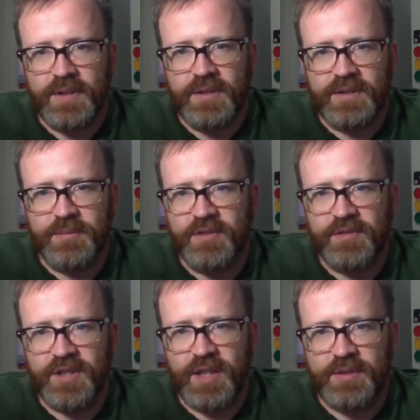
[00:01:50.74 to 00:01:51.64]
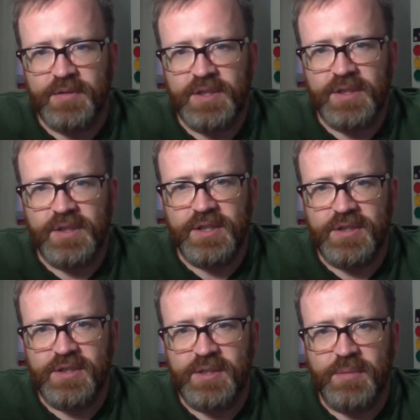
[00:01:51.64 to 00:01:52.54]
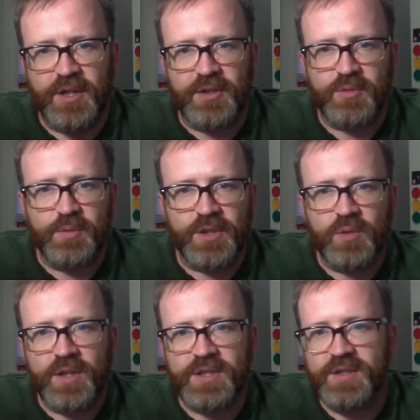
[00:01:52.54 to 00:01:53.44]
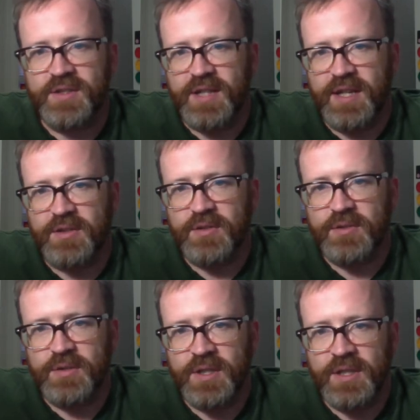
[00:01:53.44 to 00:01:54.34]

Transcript: some different types of adjacency pairs would be questions and answers,